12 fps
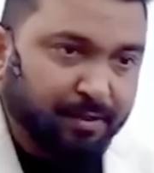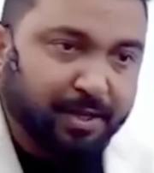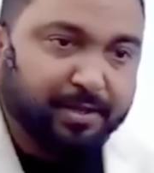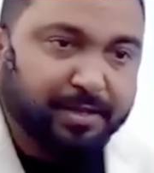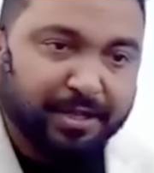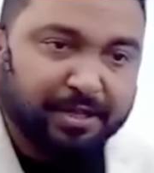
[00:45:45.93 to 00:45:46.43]

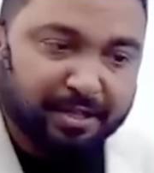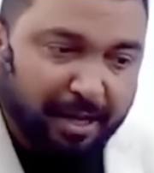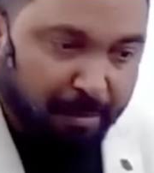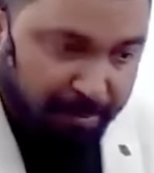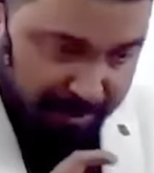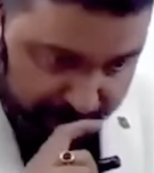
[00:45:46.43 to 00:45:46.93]
the sketches
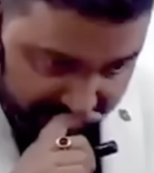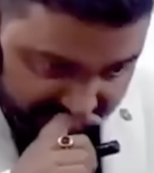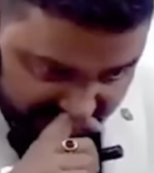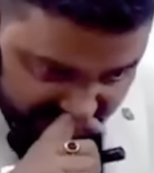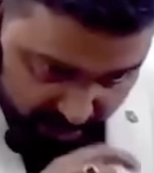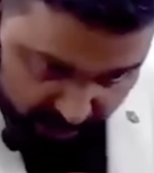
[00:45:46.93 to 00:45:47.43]
have been
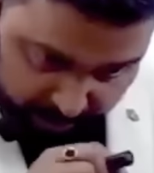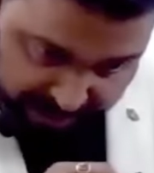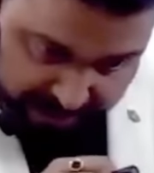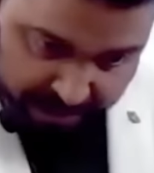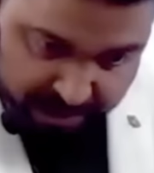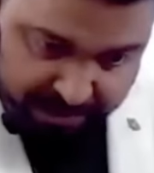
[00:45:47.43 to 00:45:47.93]
painted or
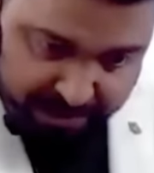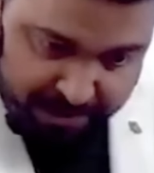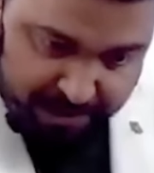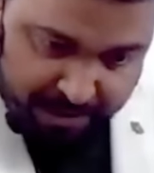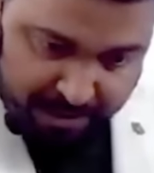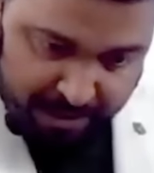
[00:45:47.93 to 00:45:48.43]
made,
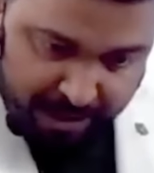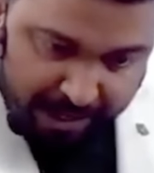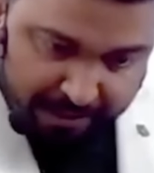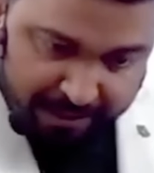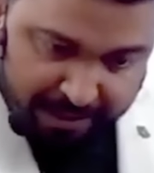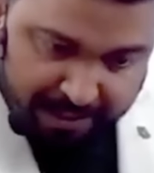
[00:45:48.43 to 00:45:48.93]

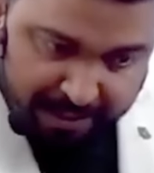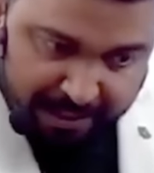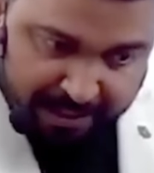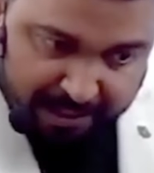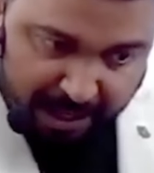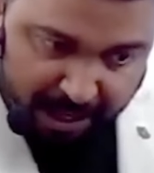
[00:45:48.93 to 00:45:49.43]
and these
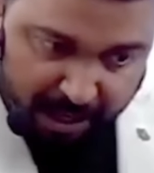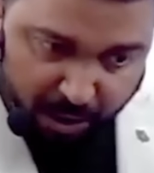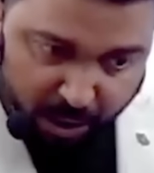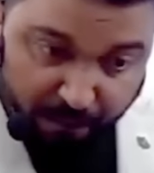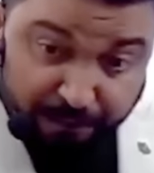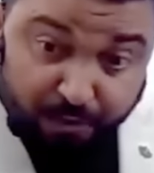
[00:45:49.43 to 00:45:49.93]
sketches are
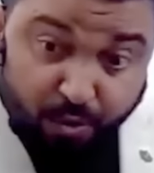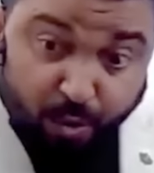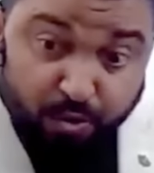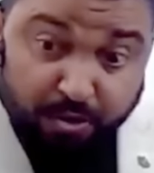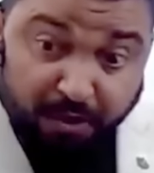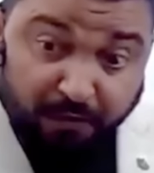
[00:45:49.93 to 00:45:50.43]
of
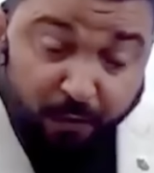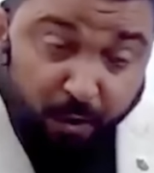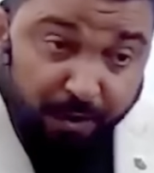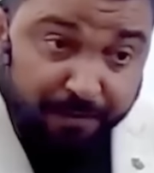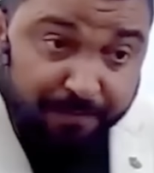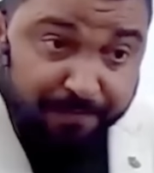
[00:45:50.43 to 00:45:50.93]
Trojan
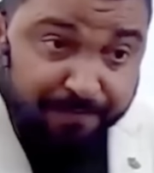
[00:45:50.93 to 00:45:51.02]
War.